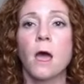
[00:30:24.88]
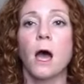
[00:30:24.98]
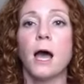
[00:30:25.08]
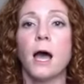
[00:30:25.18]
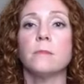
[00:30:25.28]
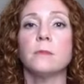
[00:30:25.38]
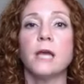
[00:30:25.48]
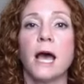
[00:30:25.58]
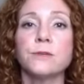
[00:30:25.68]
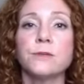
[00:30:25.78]

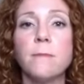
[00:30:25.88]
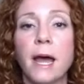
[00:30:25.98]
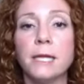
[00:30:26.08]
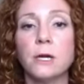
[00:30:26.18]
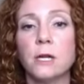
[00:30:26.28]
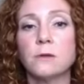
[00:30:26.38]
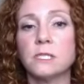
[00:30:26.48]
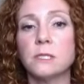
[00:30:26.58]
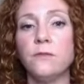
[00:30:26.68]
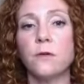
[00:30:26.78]
As a reminder, I know
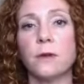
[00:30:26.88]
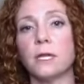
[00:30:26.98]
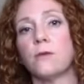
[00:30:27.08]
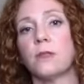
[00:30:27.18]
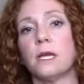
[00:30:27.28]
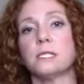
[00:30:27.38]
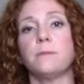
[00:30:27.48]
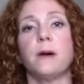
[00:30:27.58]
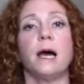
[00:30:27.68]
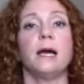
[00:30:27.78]
some of you already know this,
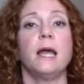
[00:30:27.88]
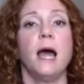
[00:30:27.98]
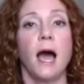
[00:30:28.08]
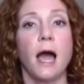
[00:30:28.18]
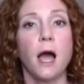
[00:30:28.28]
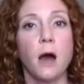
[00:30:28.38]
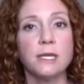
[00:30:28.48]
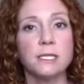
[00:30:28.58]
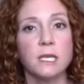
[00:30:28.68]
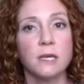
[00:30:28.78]
but I
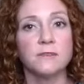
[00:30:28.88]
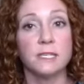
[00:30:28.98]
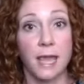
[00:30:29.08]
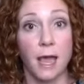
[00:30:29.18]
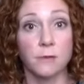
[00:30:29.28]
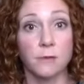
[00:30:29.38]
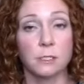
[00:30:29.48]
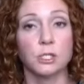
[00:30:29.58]
always give discounts.